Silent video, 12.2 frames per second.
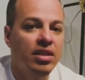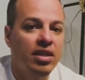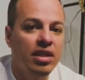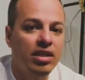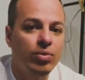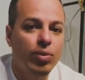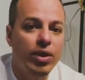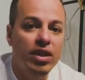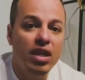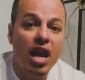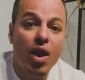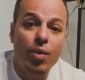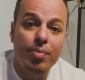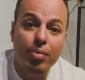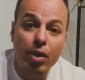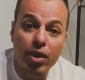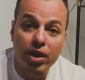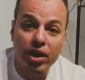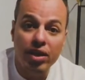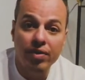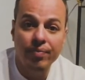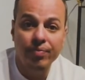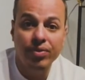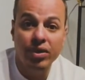It's when our body,
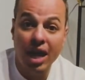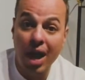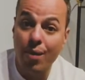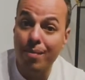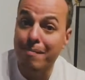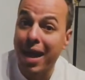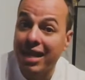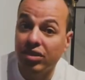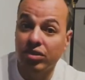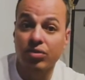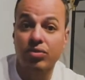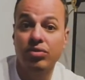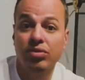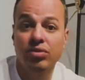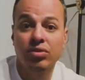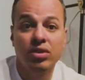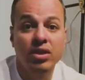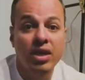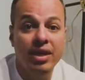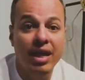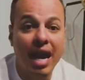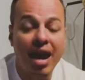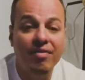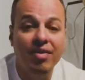our muscles, they
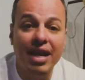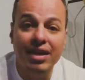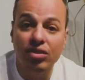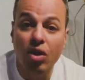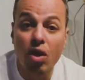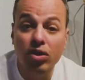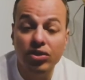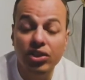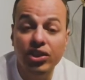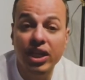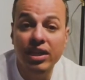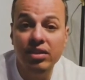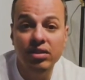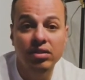have less oxygen.